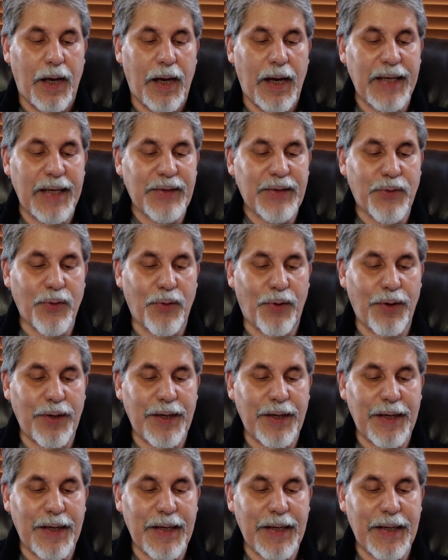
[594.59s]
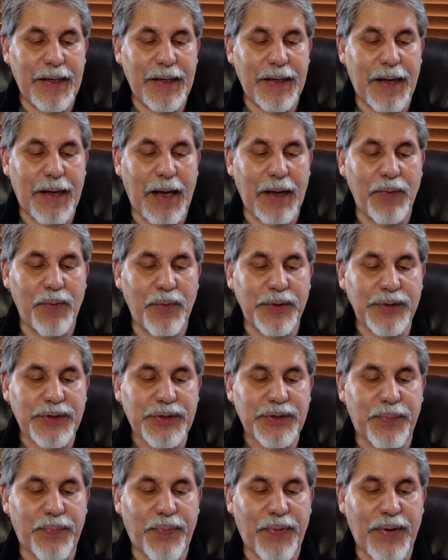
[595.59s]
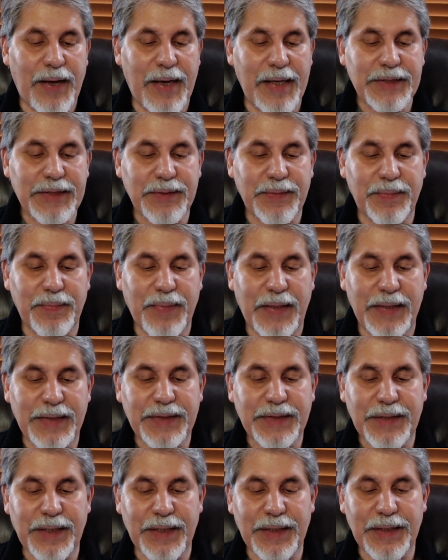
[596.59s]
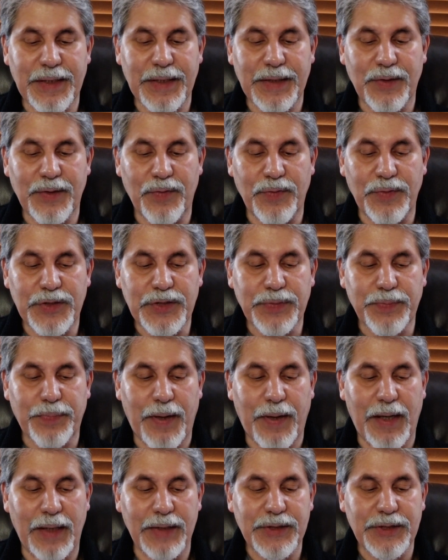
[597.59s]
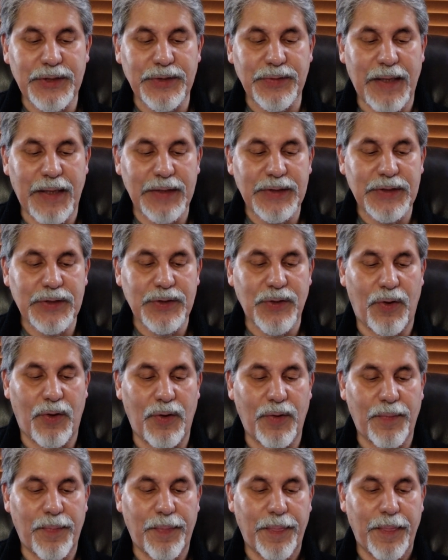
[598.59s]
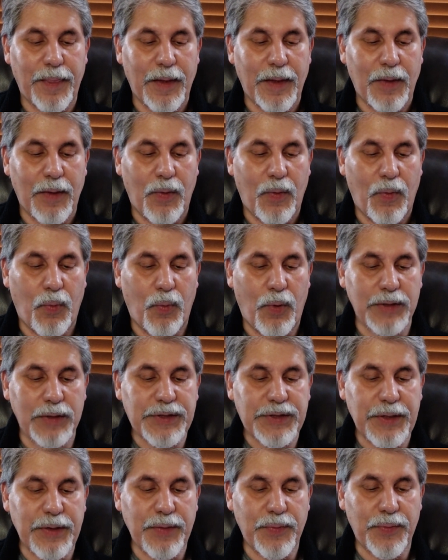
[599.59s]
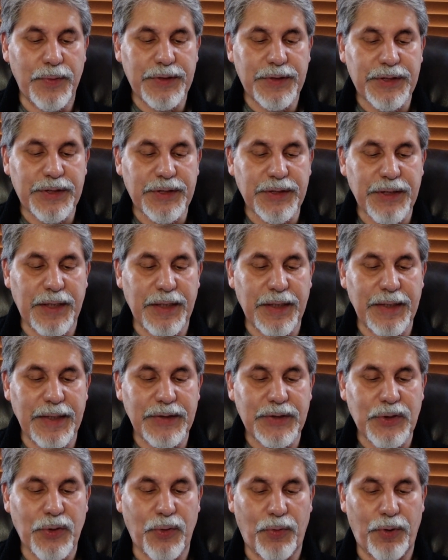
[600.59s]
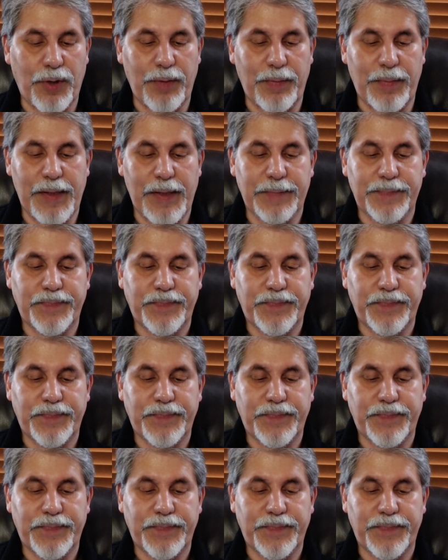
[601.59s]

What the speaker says: I thought I would surprise him by singing the response to that song once he would sing it toward me.